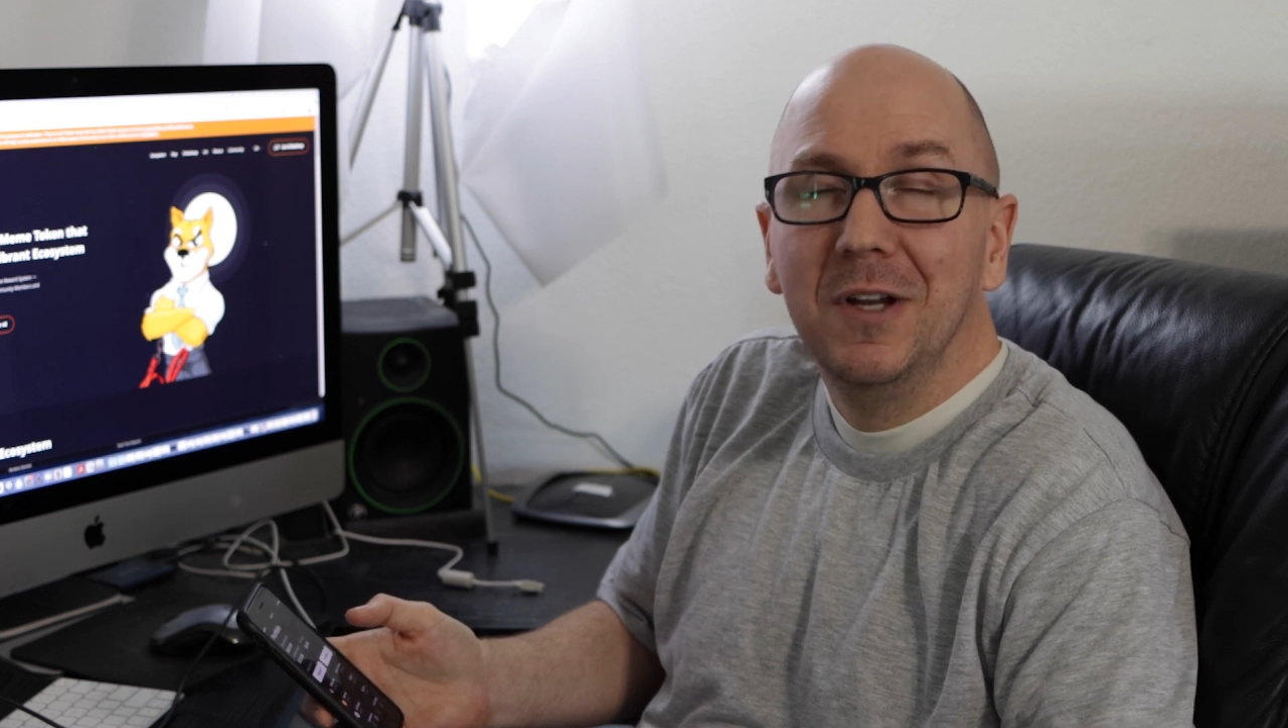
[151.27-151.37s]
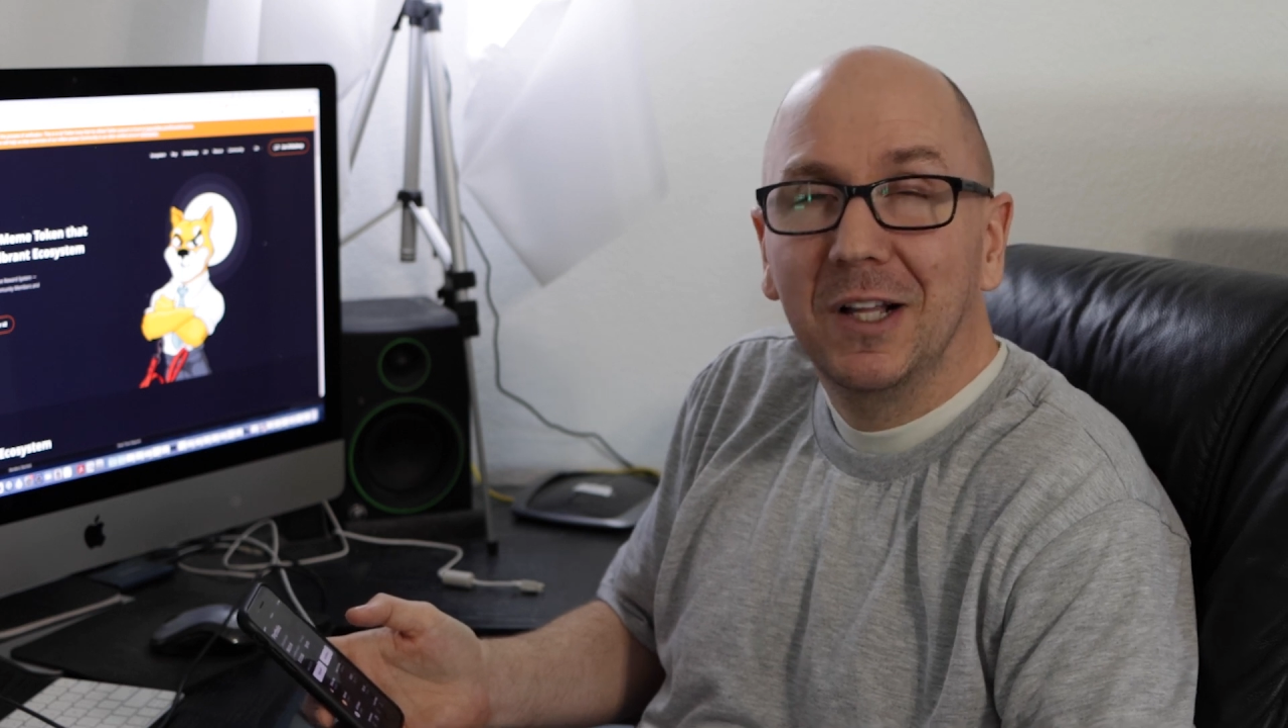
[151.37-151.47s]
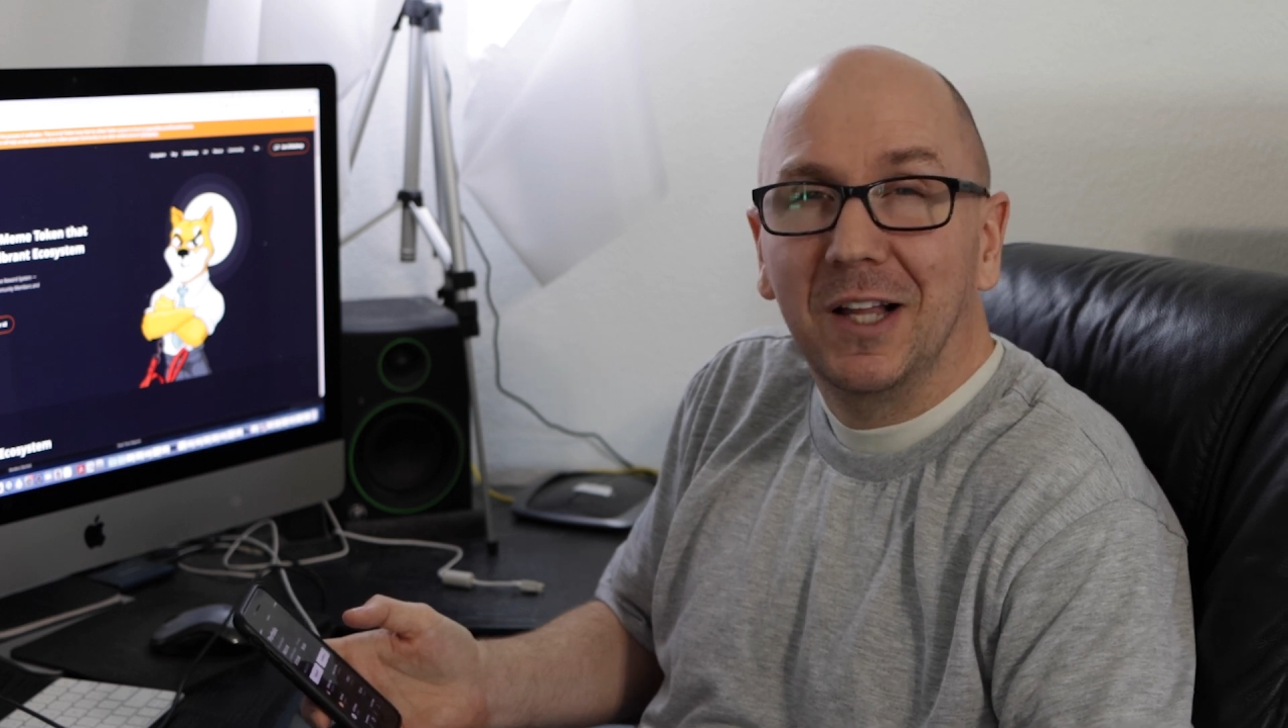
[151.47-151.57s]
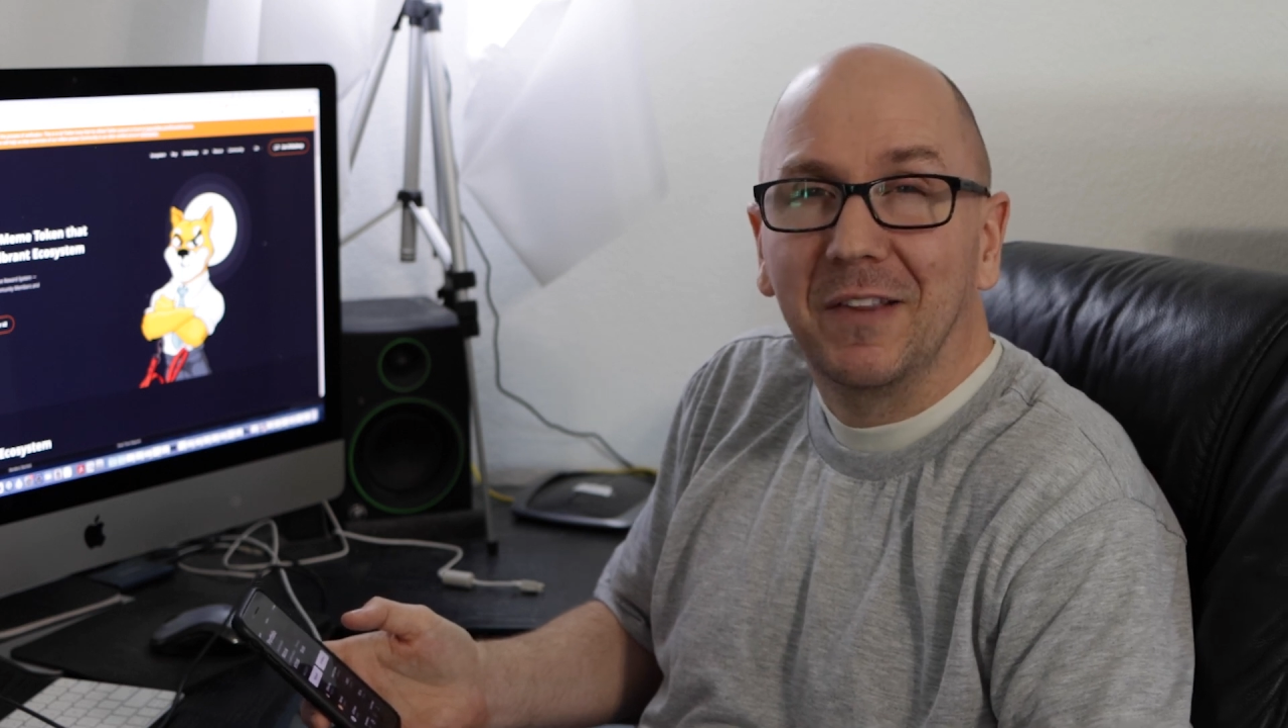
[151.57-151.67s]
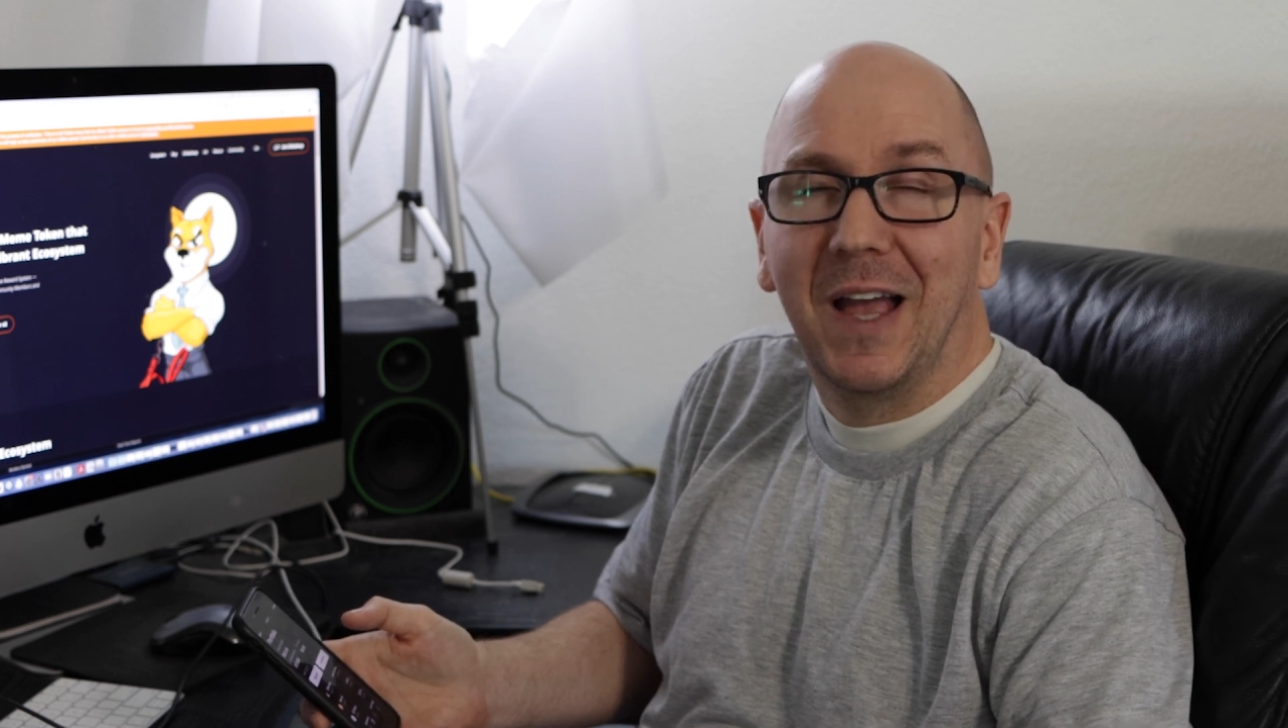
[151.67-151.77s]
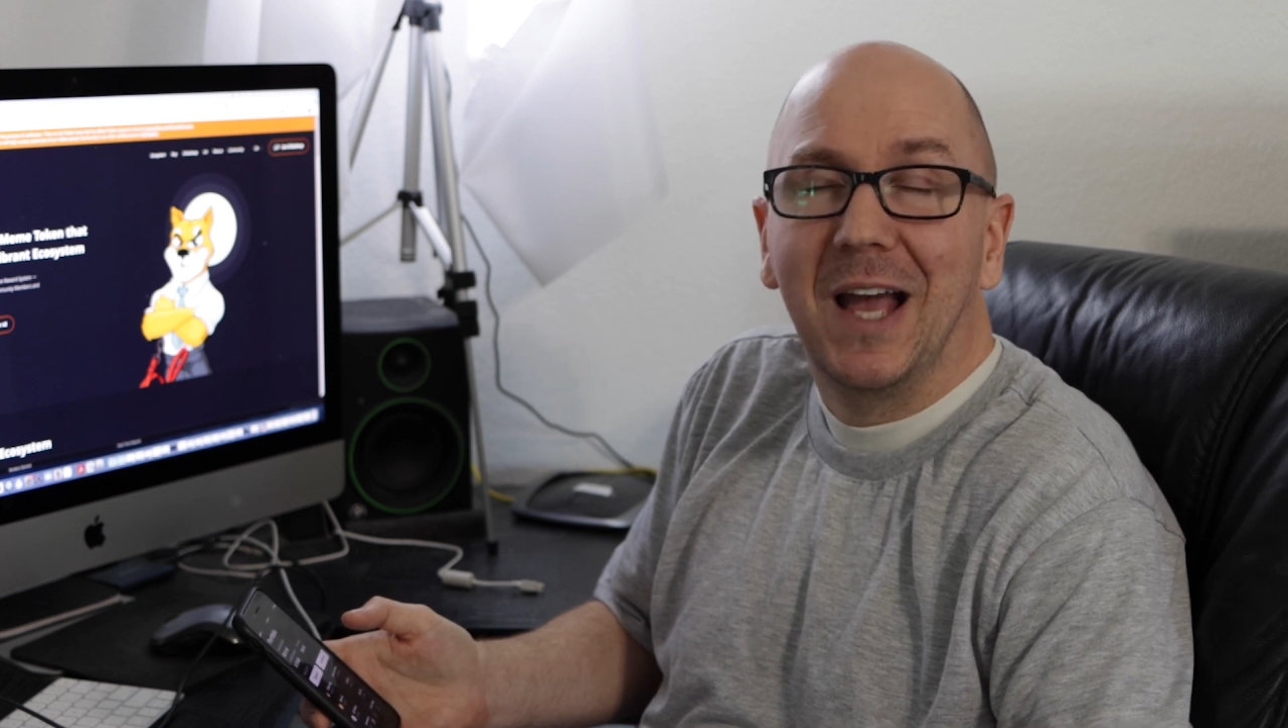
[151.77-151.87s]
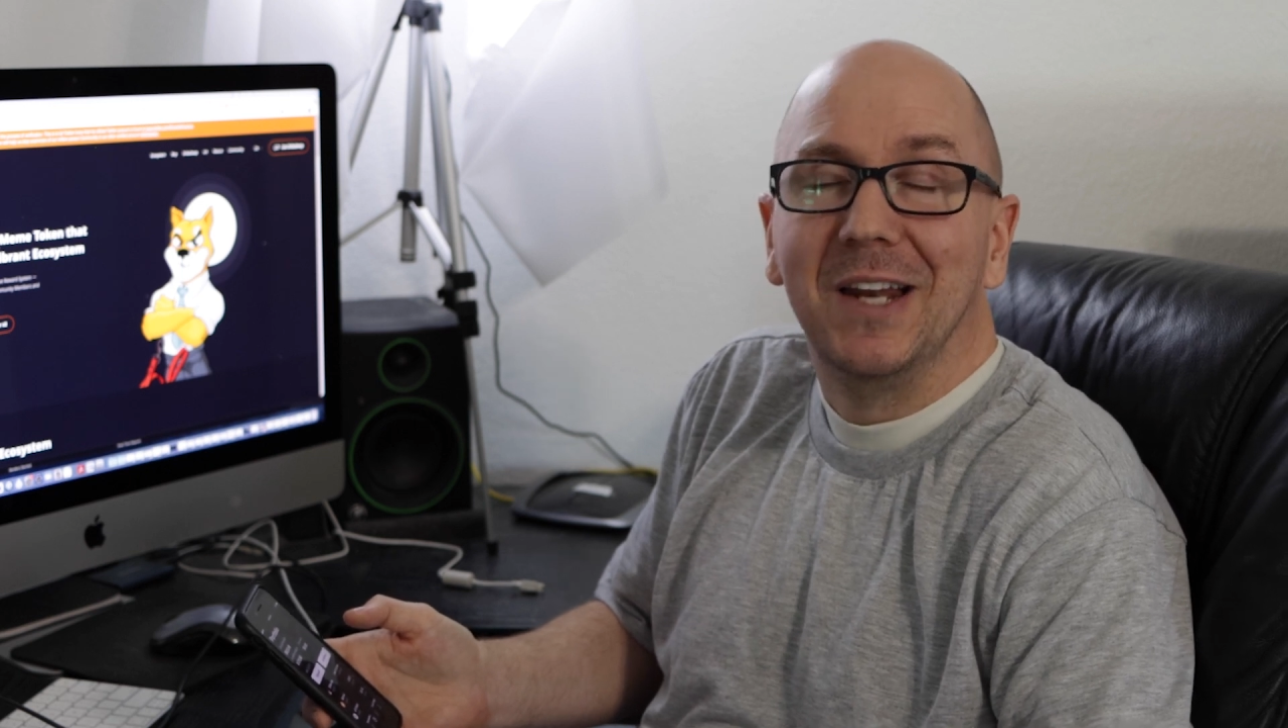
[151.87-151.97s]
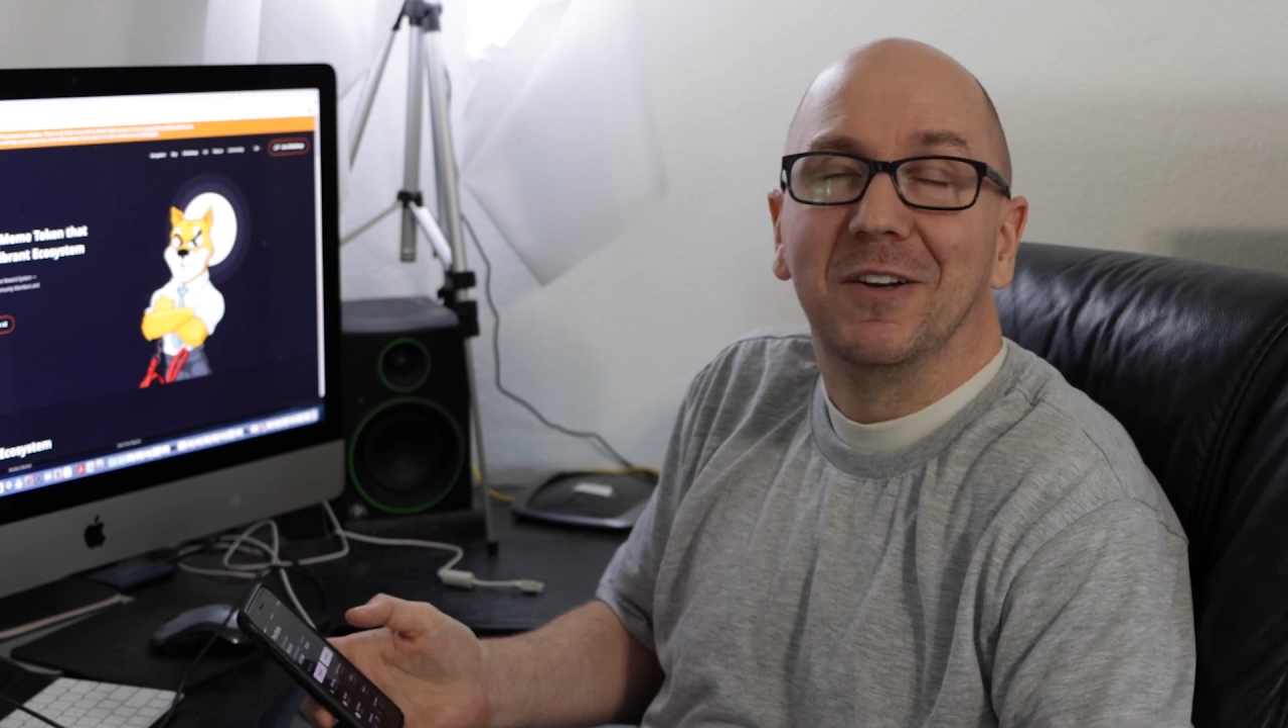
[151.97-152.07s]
Click that and